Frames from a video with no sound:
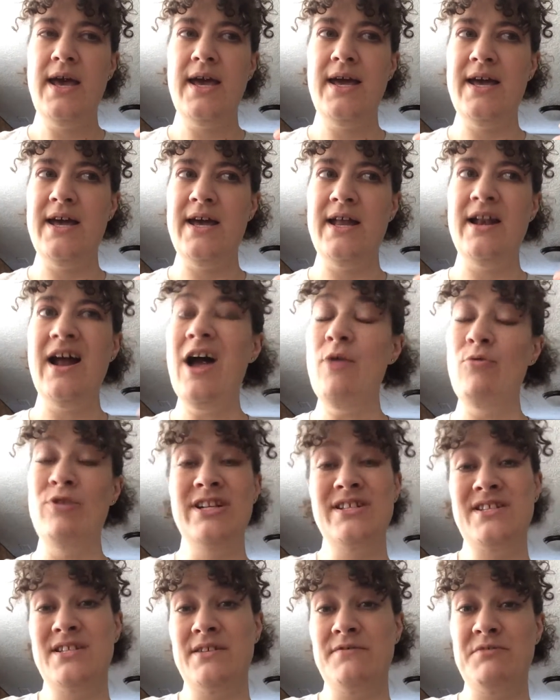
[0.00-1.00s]
And I
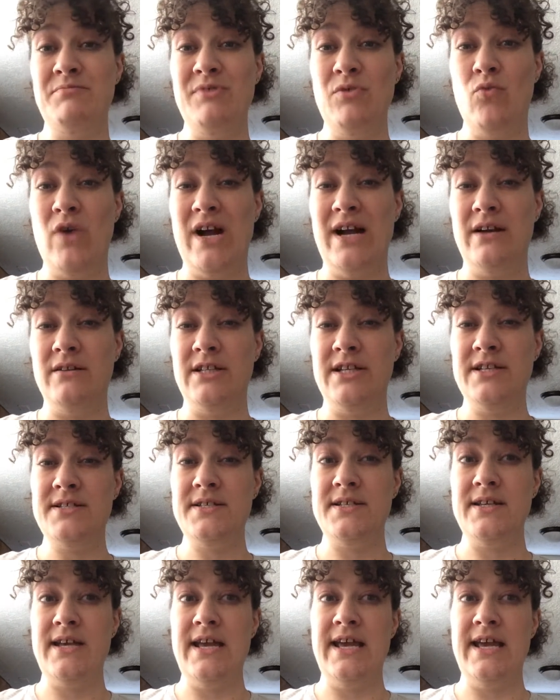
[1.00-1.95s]
wanted stuff to be wireless,